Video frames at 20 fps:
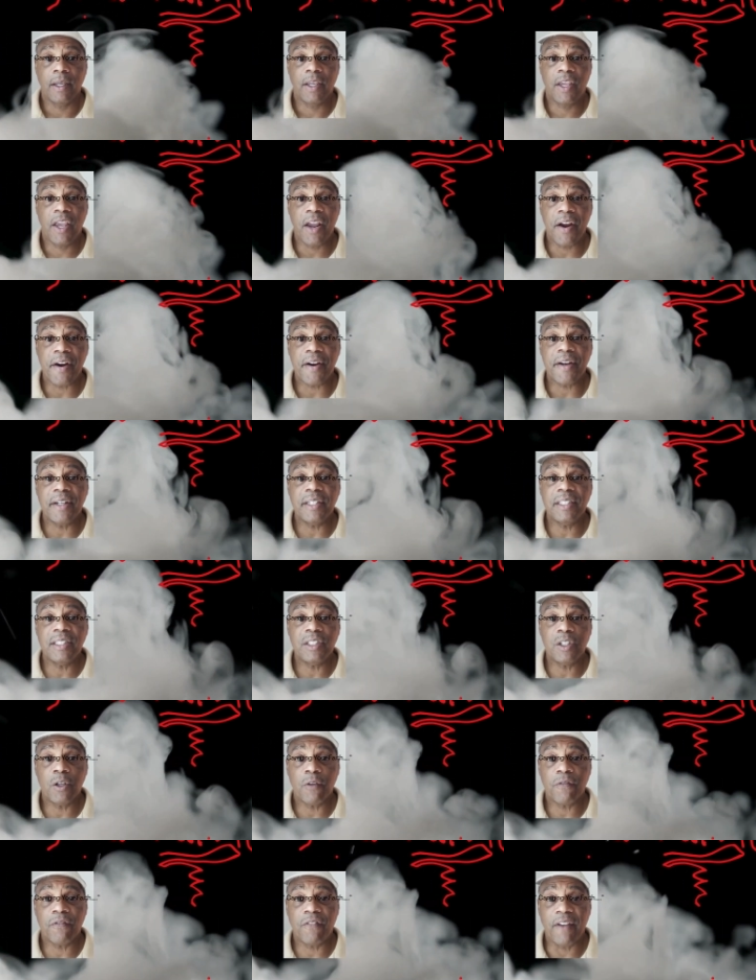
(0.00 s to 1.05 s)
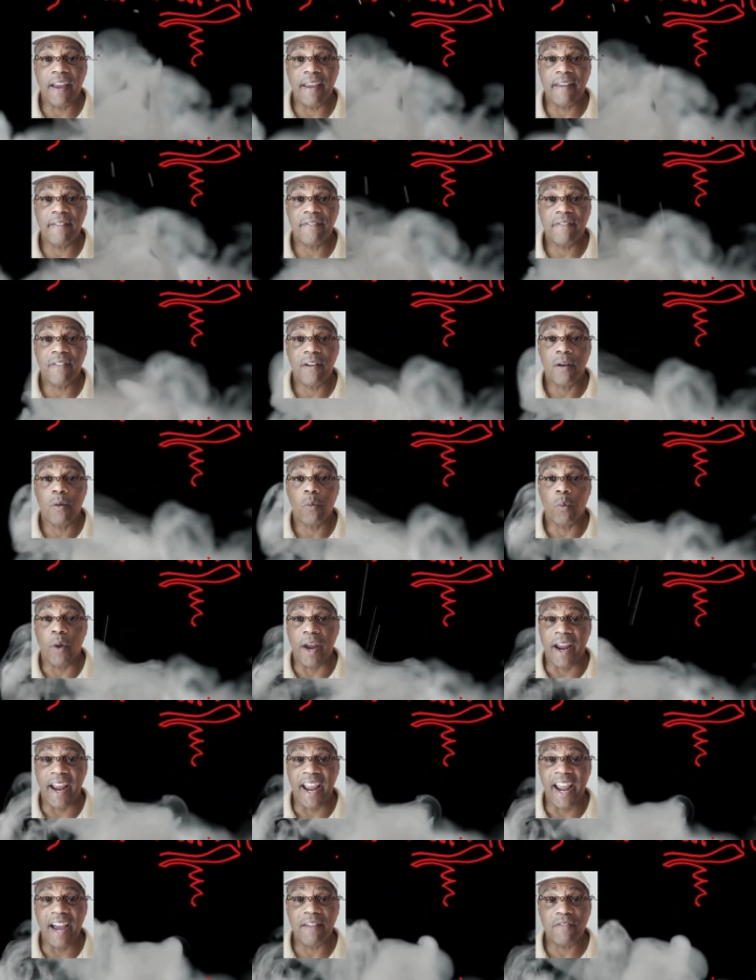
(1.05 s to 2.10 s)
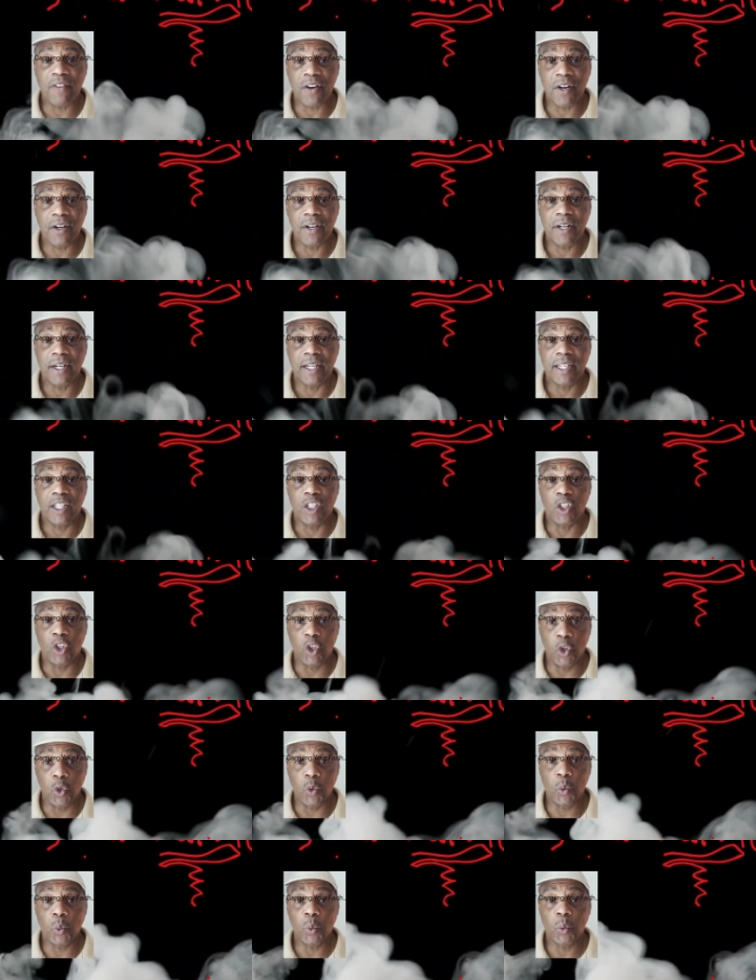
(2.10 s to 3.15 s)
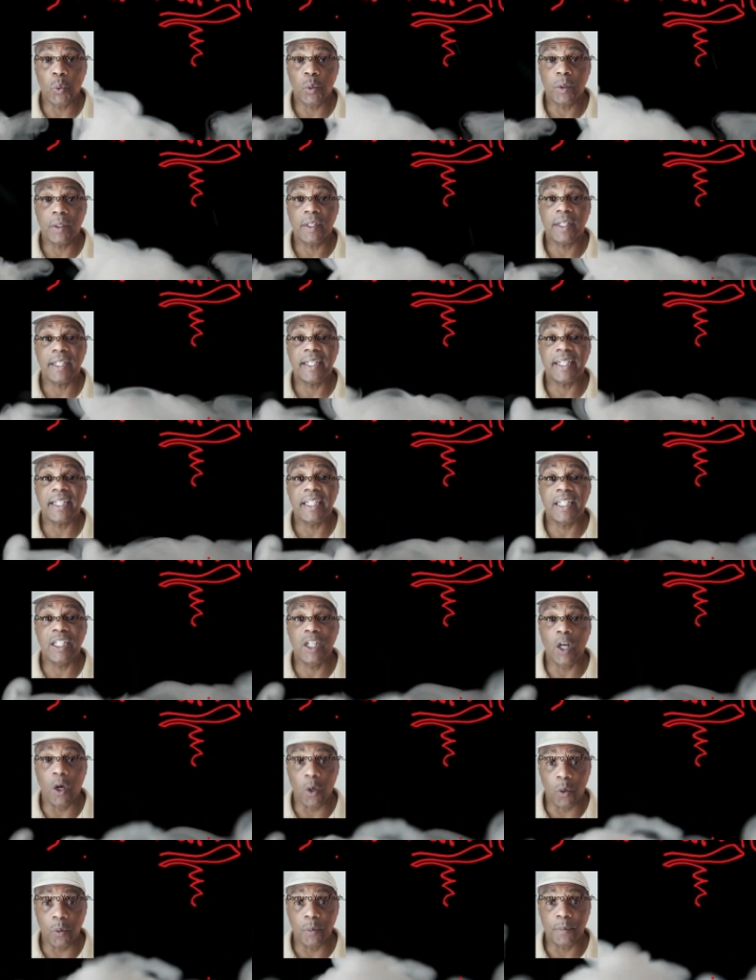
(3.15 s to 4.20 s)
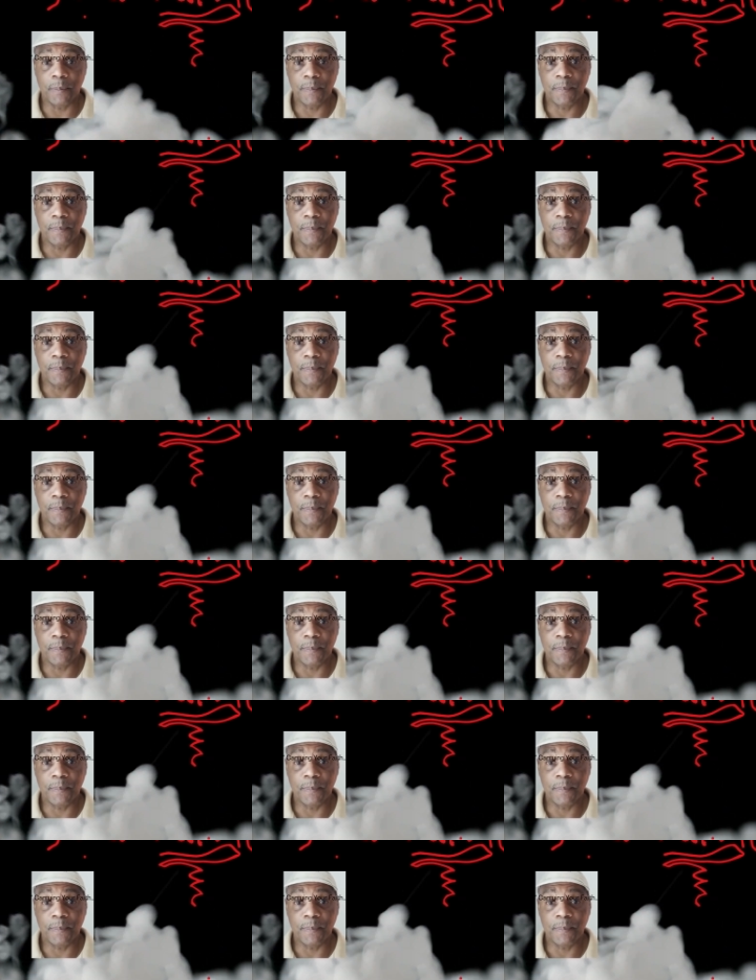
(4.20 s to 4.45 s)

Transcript: Carrying your faith wherever you go